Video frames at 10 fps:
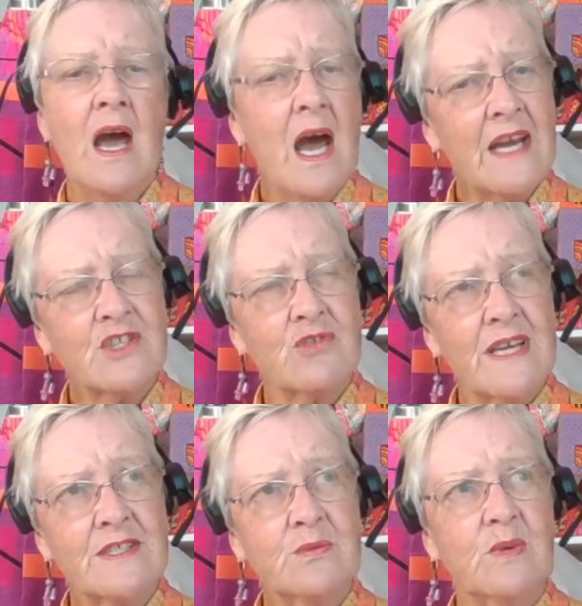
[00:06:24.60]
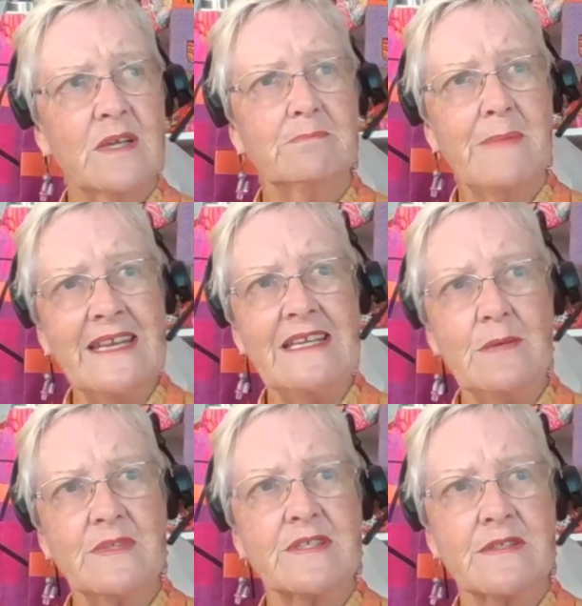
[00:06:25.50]
I try to work mainly
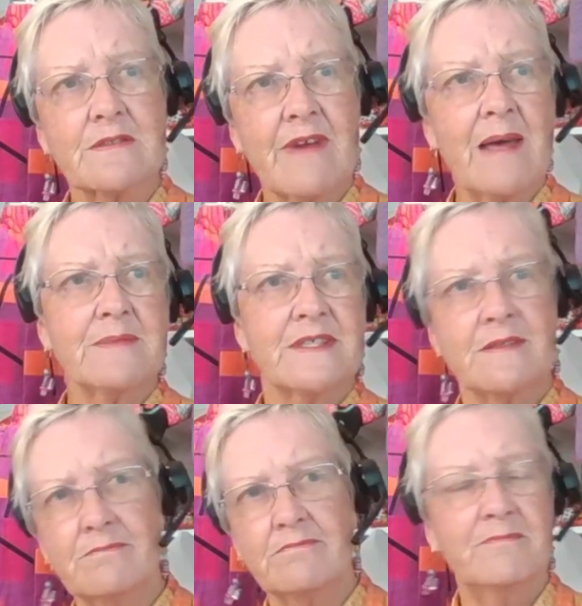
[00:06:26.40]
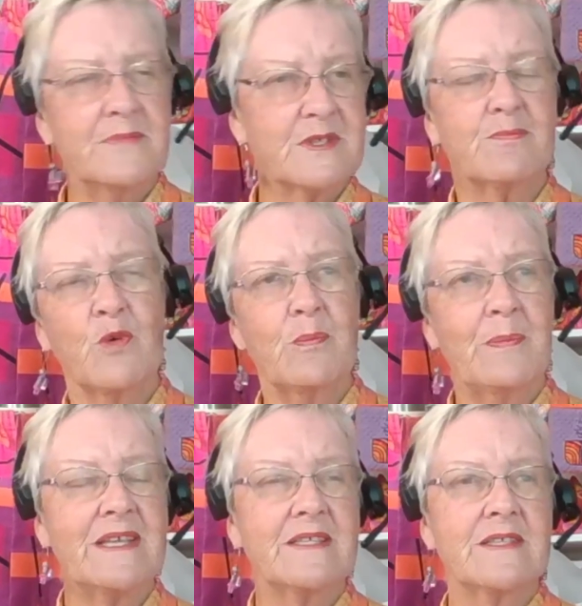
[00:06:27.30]
with scraps and small
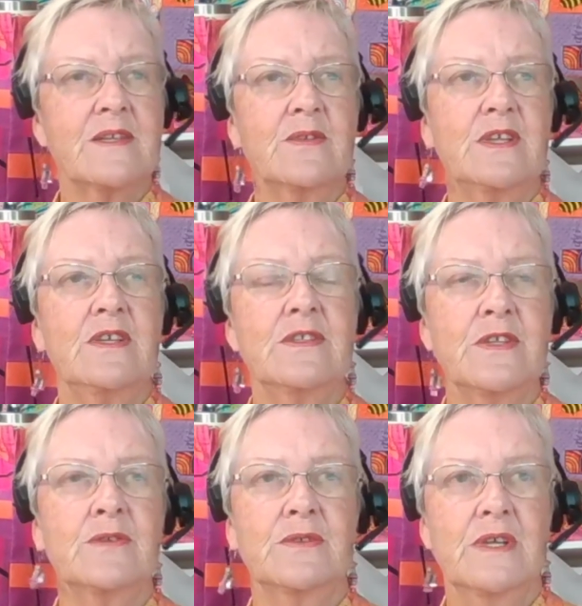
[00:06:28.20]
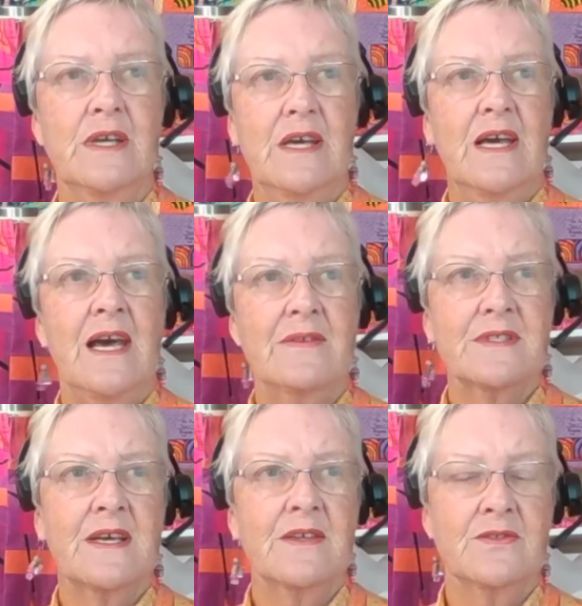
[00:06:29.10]
bits so that you don't have
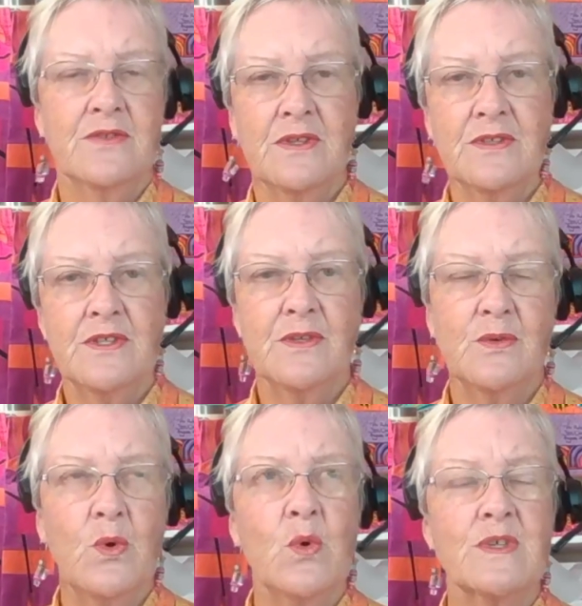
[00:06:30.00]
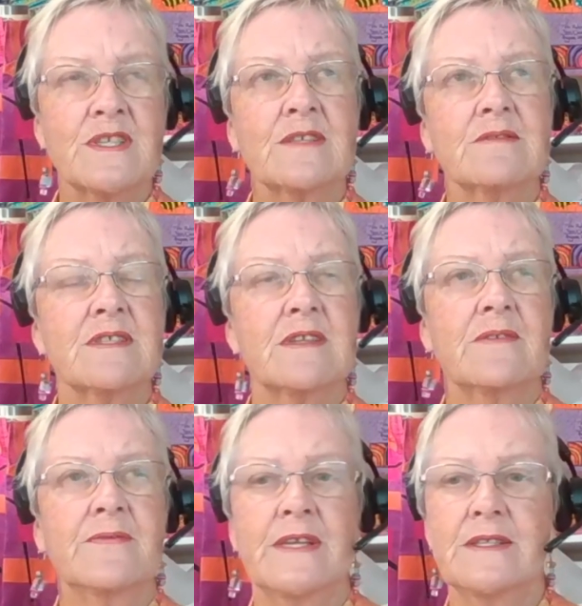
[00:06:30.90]
to, order stuff
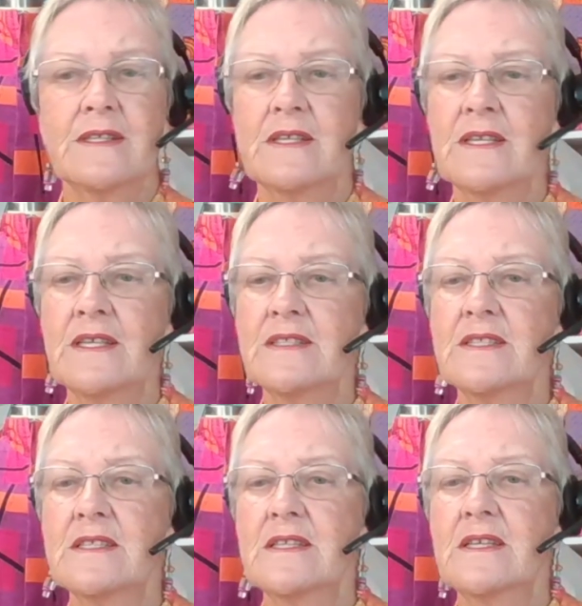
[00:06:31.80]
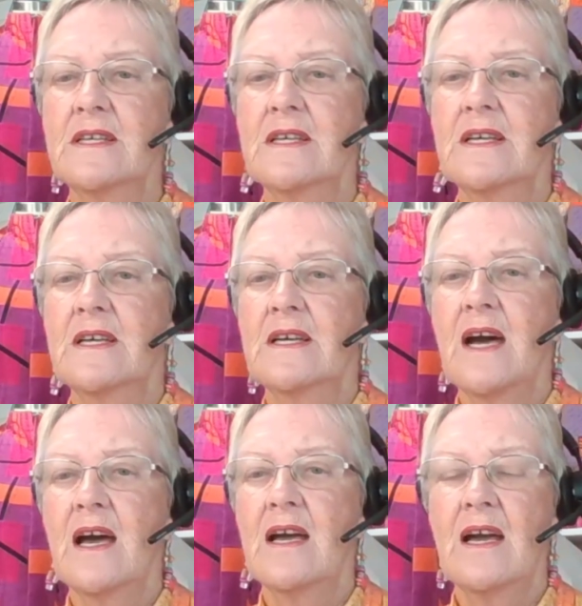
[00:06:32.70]
in. And
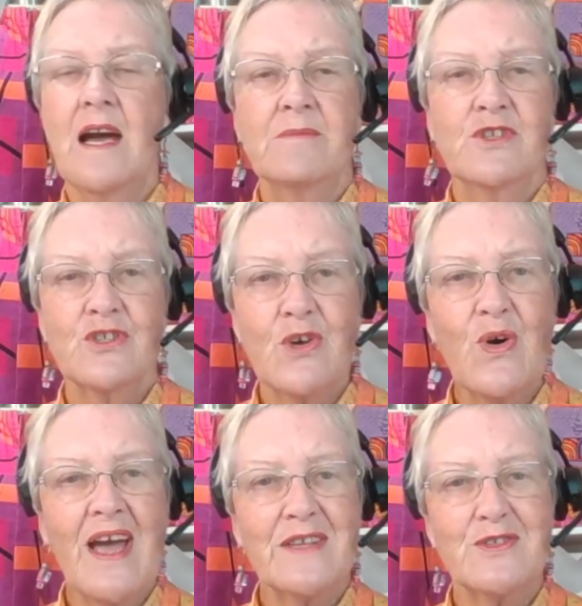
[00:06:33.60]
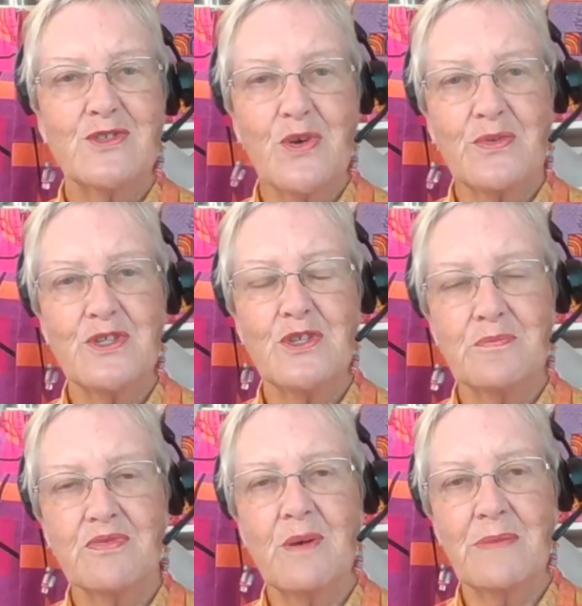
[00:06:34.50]
I'm sure as sewers you
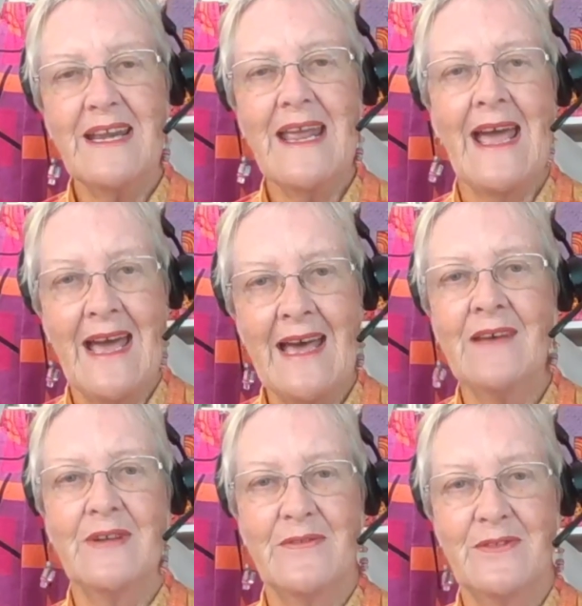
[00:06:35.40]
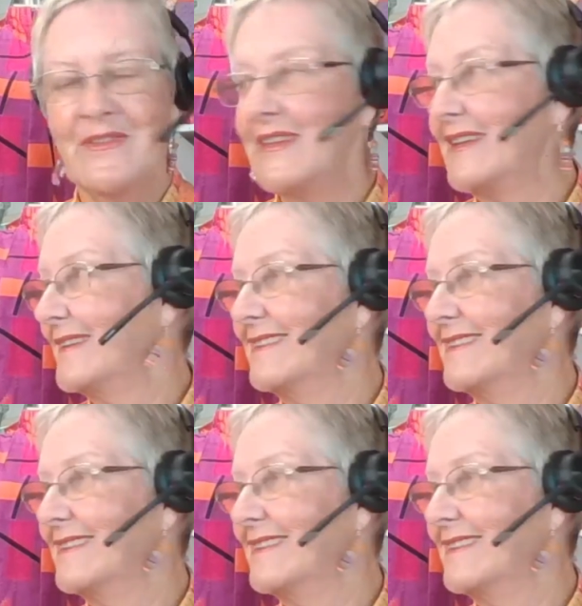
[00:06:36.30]
probably have everything